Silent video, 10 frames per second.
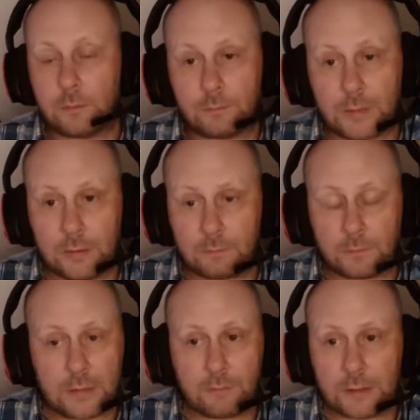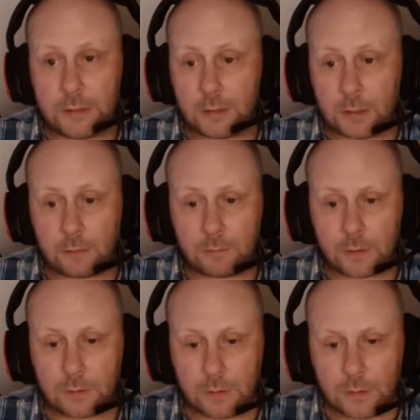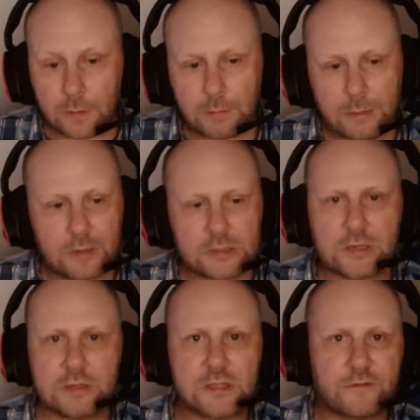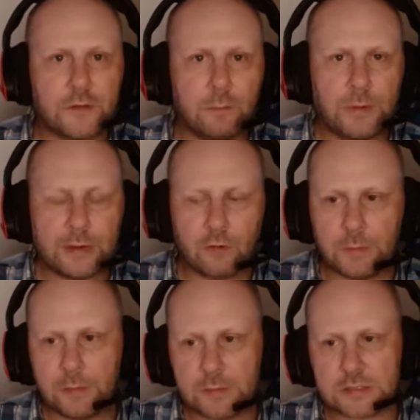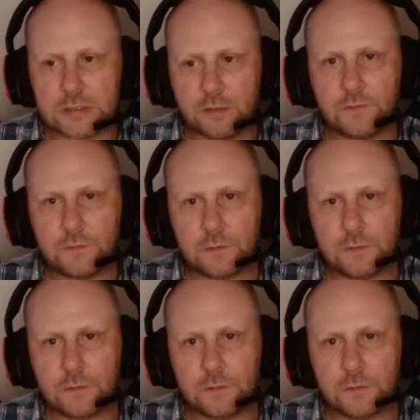maybe maybe I'll start to feel better about myself,